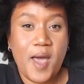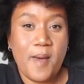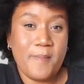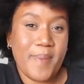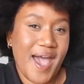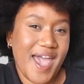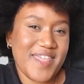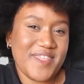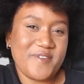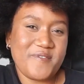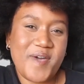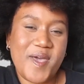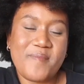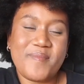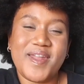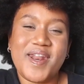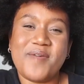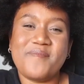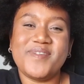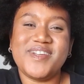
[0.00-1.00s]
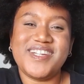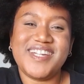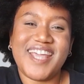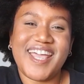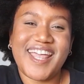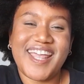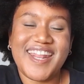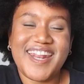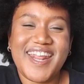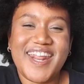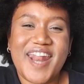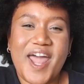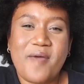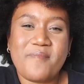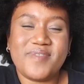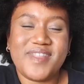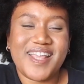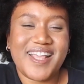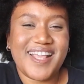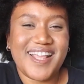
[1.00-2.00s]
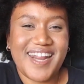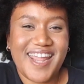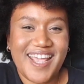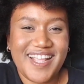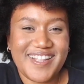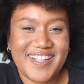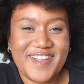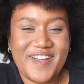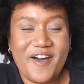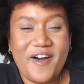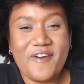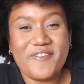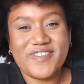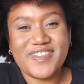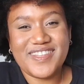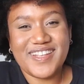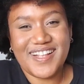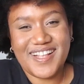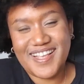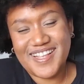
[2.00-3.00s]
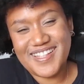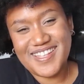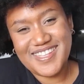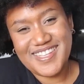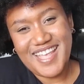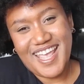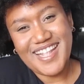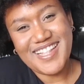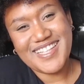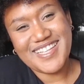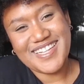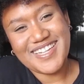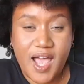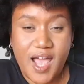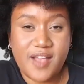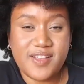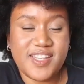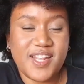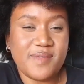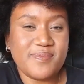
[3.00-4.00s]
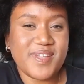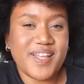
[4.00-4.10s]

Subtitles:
By the way, my name is Sharon and I'm the creator of SilkytoSatin. Our Snip